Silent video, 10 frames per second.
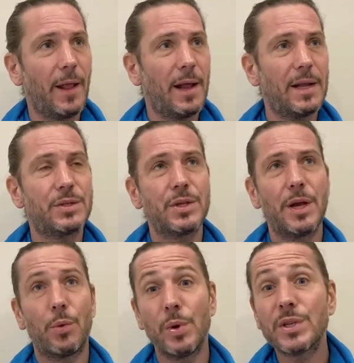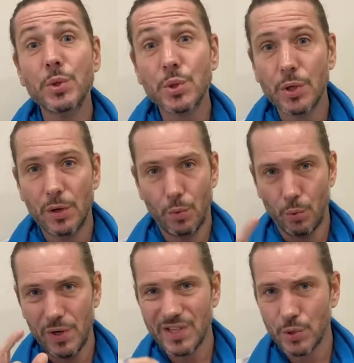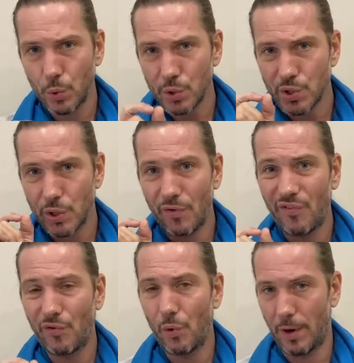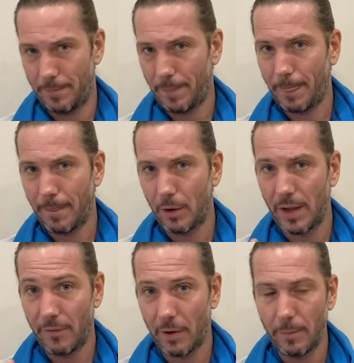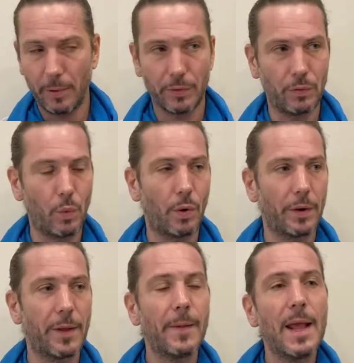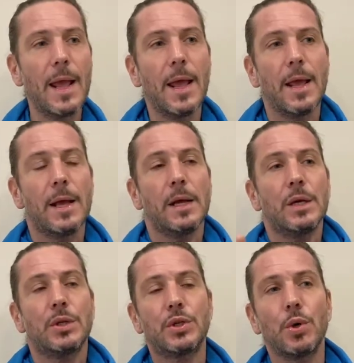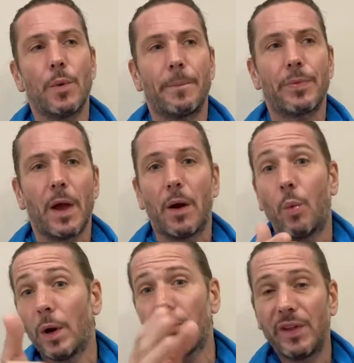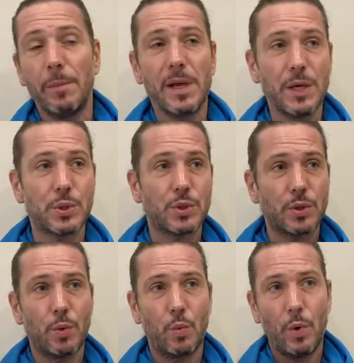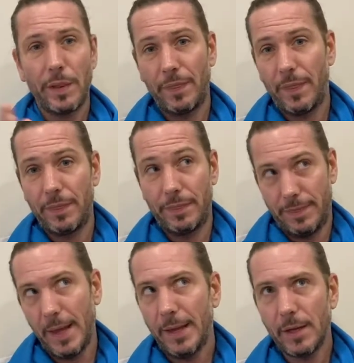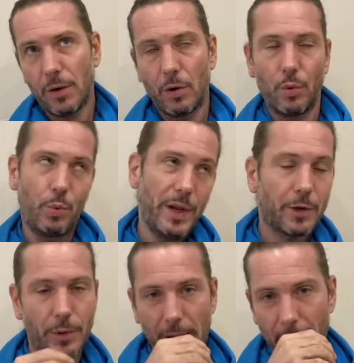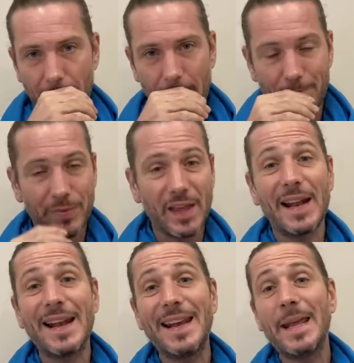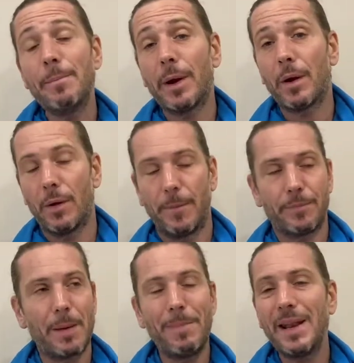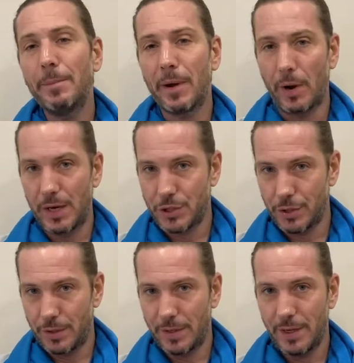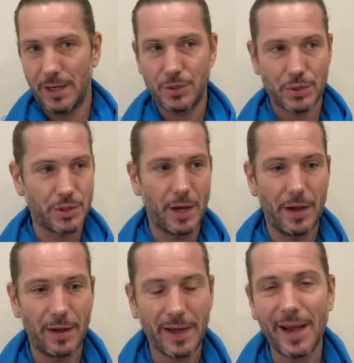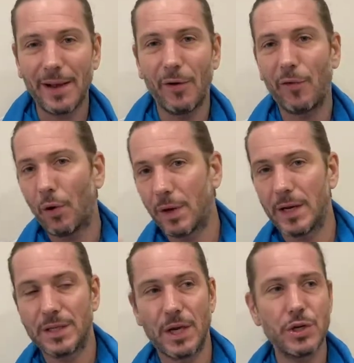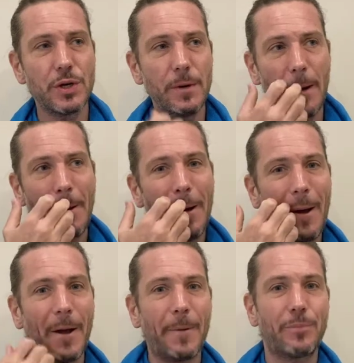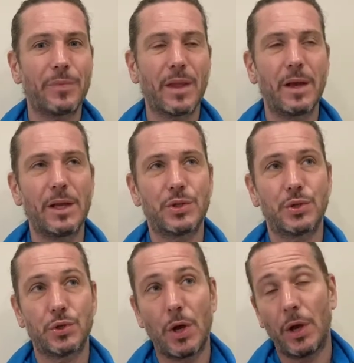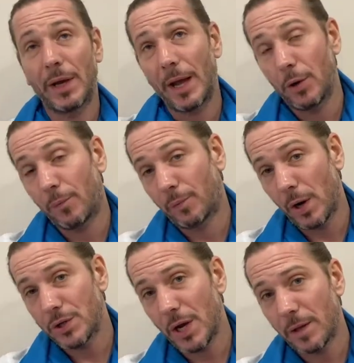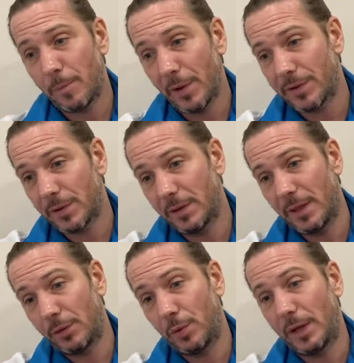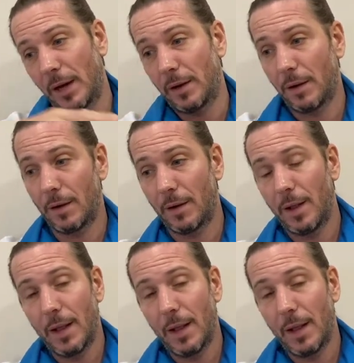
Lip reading: let's say resourceful. Okay, very important word. So one of them is what we created. Liberation is a kind of organization. It's a kind of project, but that we can